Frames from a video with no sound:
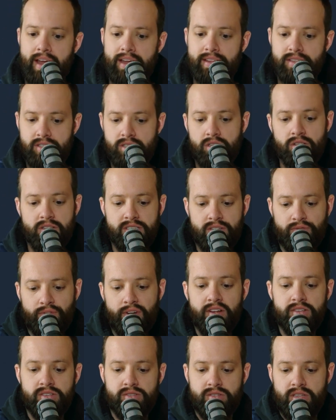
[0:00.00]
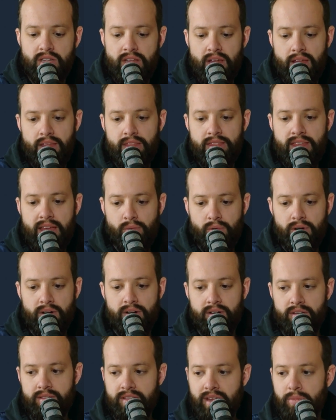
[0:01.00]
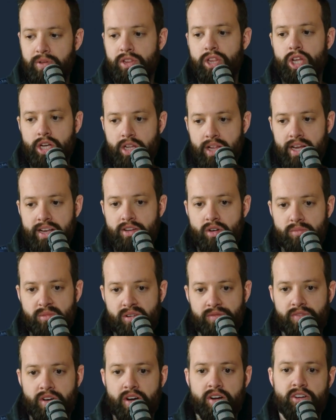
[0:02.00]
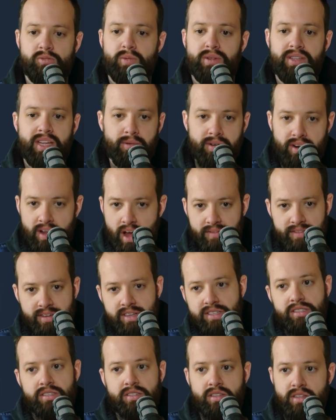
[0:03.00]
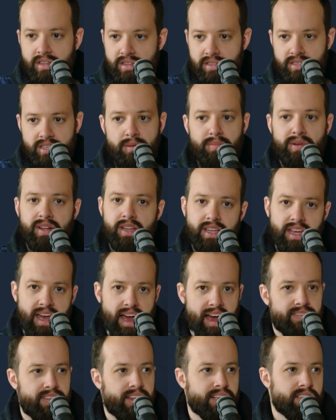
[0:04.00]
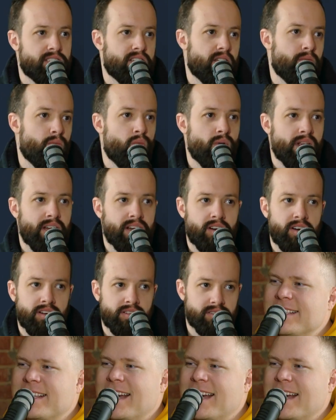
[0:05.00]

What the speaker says: And so these phones, they would look like normal phones, but they would typically have like some weird.